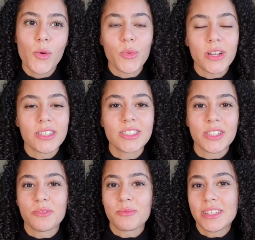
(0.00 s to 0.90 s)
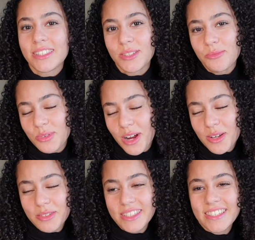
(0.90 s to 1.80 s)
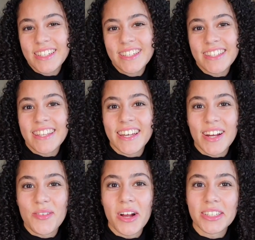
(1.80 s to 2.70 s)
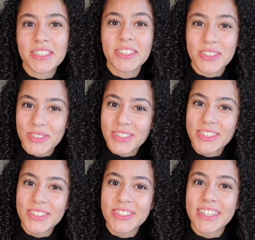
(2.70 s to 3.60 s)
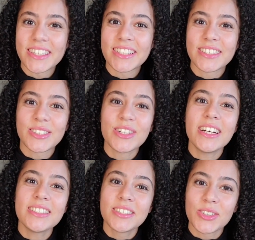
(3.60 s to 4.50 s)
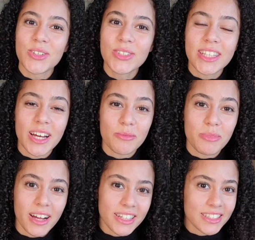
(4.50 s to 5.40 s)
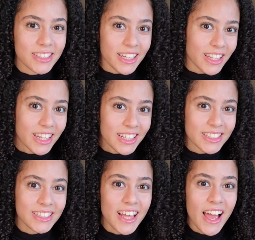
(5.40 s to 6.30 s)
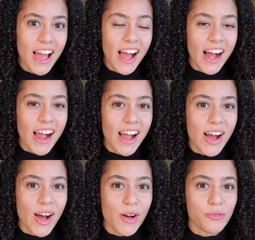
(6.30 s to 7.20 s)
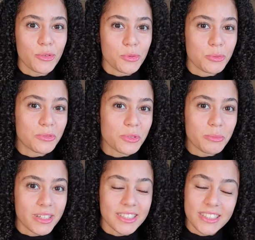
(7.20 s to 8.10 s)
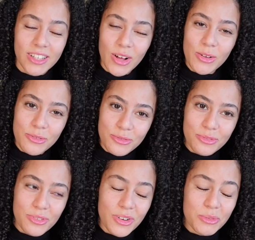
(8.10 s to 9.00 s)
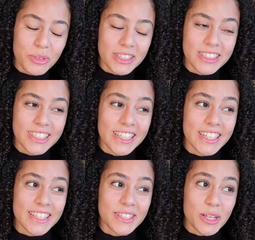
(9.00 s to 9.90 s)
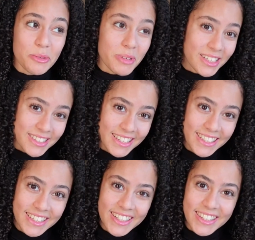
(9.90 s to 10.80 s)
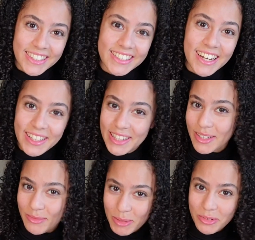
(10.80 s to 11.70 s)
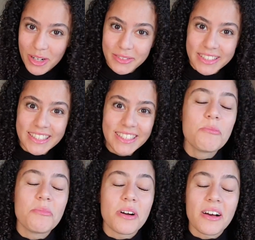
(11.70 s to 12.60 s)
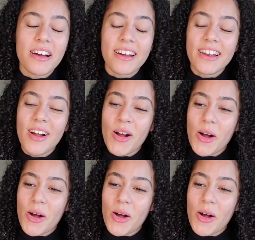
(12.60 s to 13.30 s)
which gives me some privacy that I'm actually used to because you guys know that back in the Netherlands I have a room for myself, which is amazing because I like my privacy. But